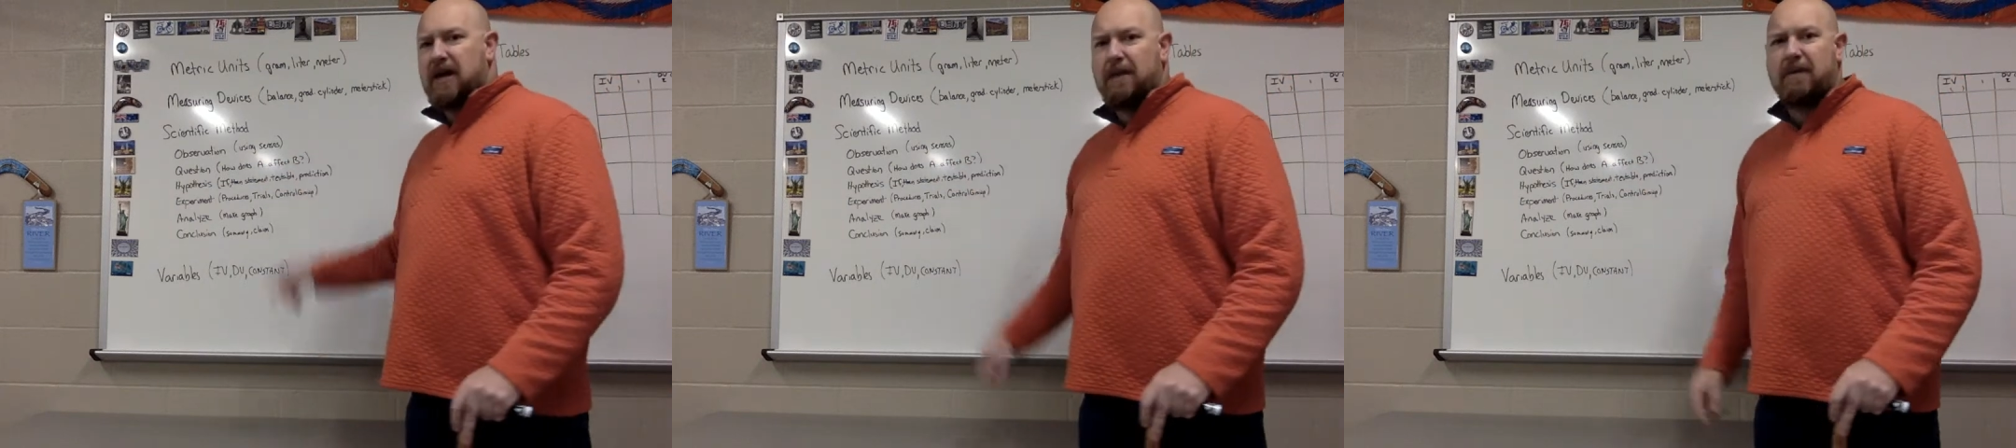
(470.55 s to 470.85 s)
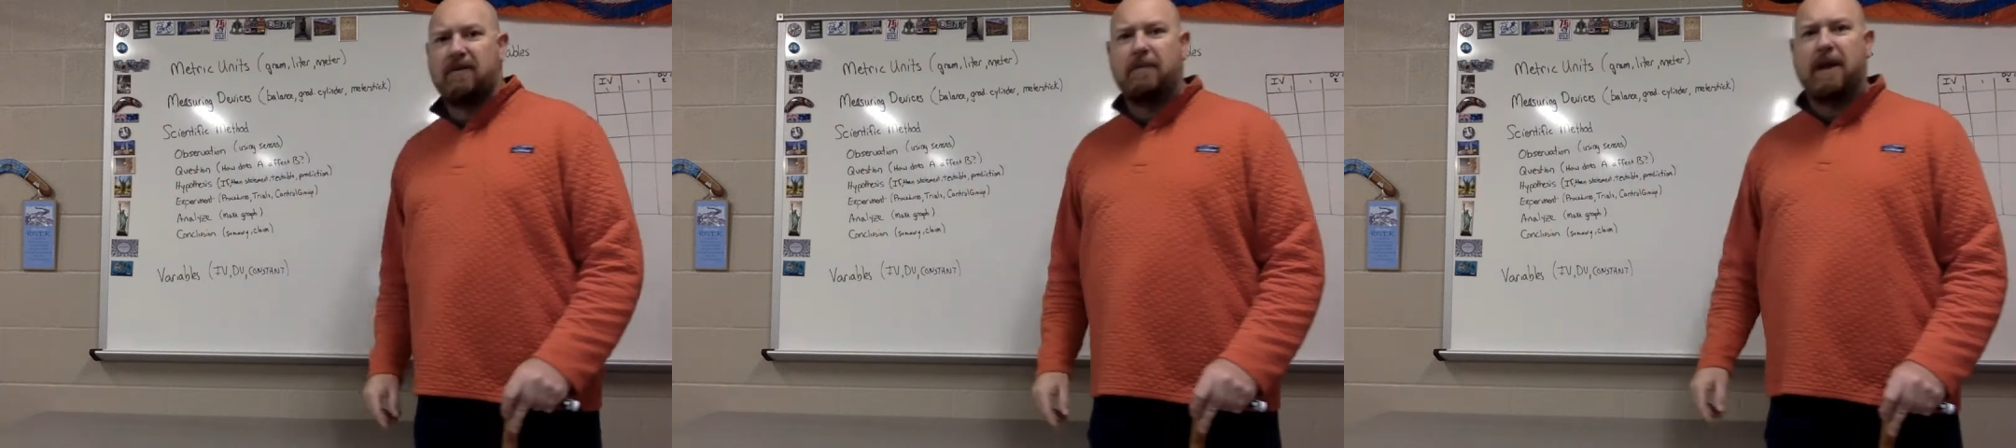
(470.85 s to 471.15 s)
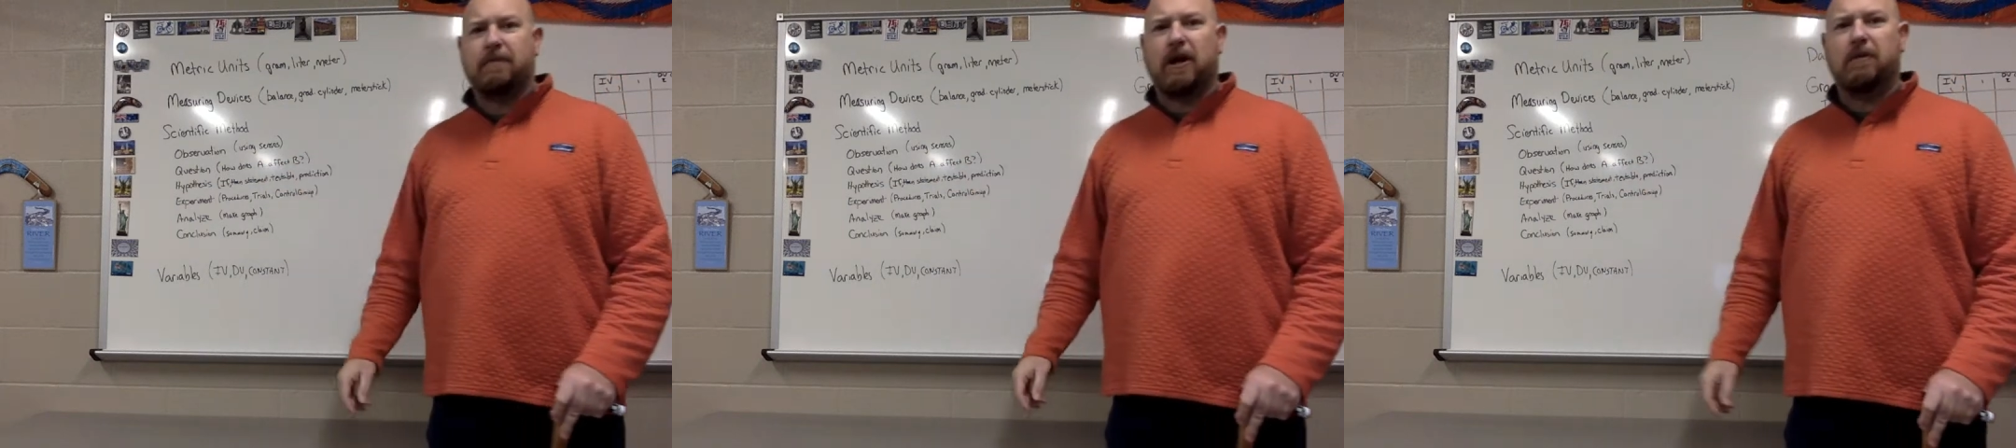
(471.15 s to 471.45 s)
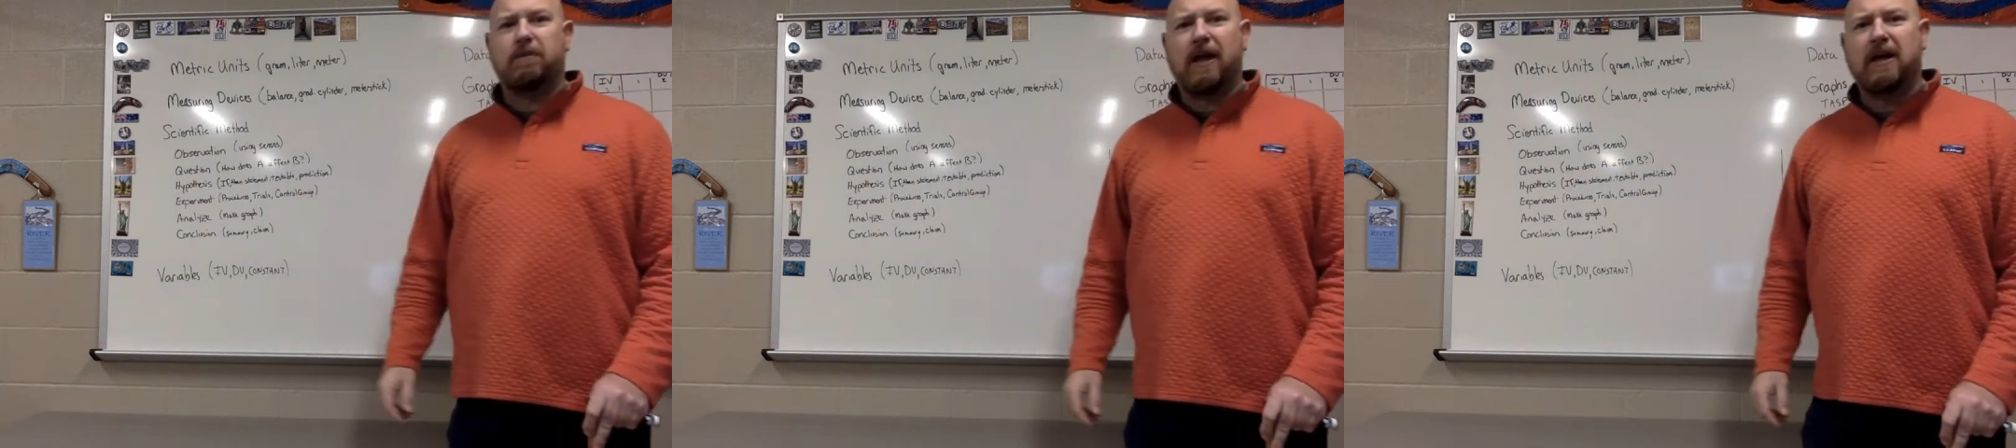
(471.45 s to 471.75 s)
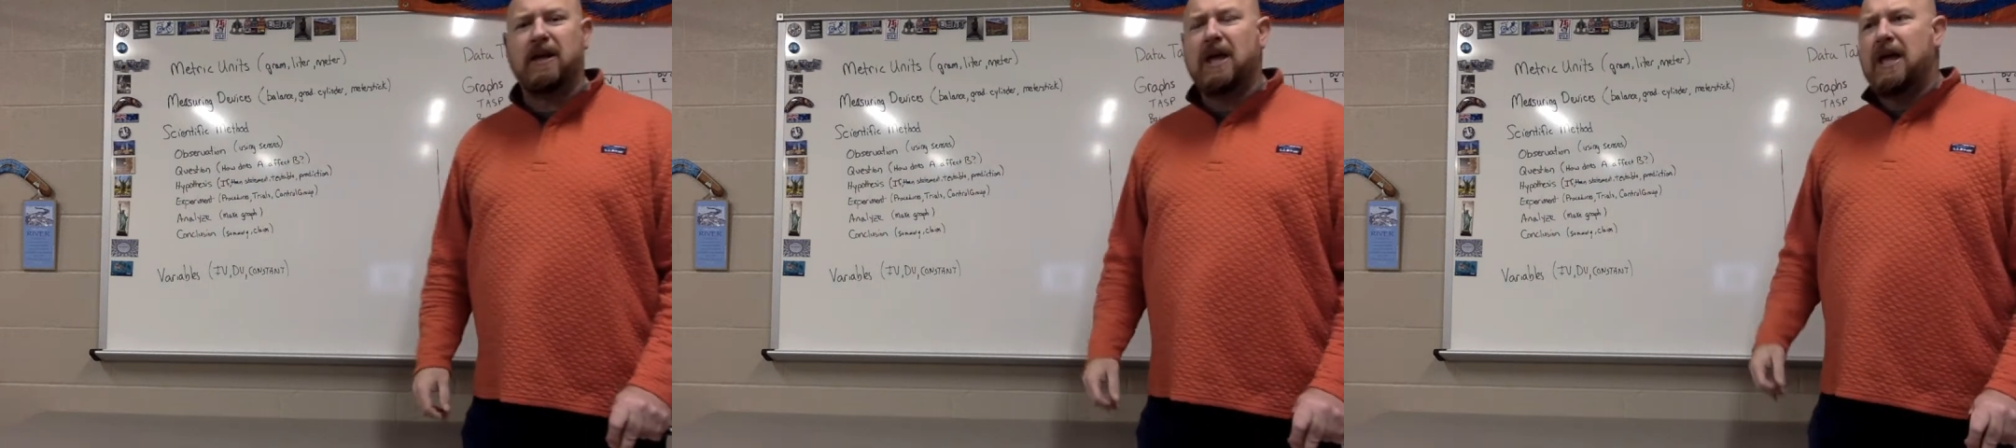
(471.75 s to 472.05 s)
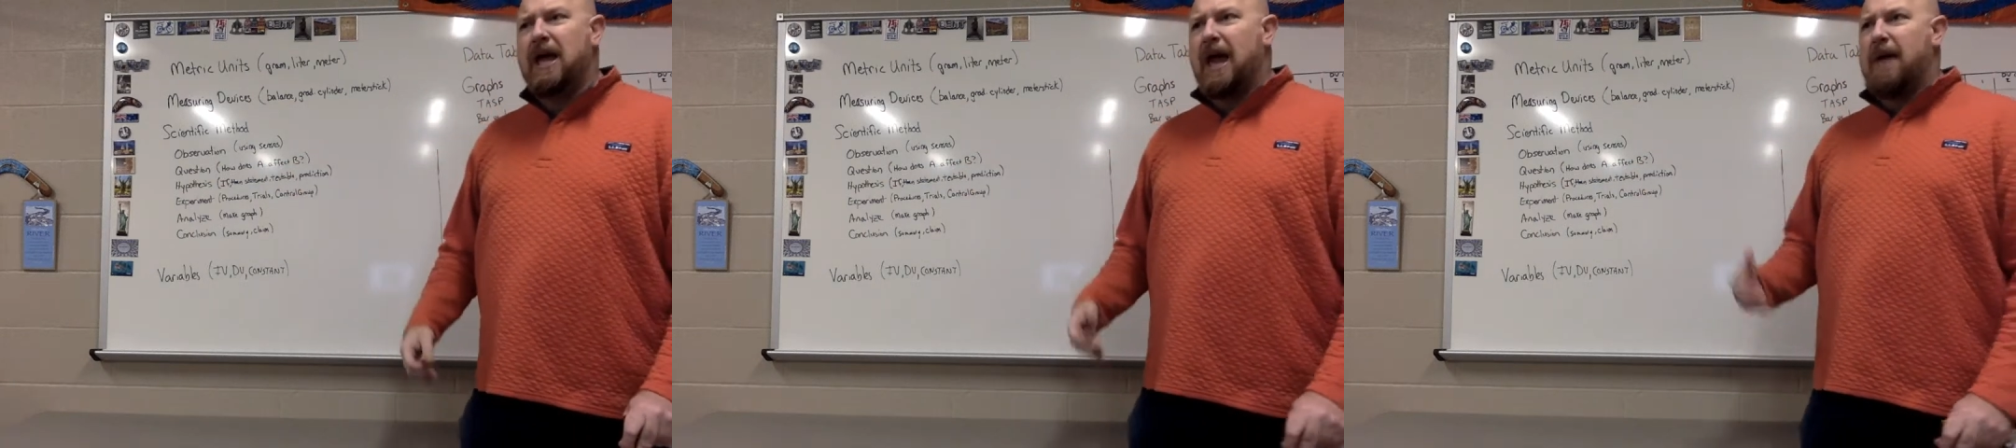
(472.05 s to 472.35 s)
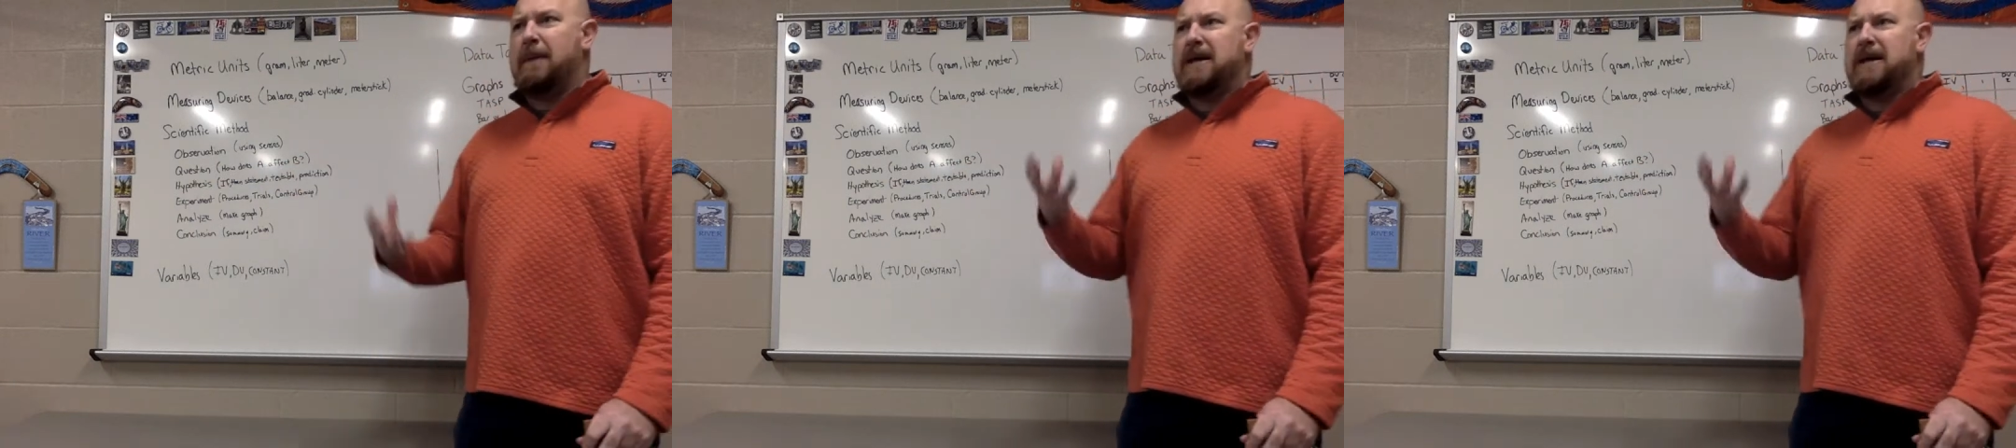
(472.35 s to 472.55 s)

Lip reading: time of a paper airplane, and my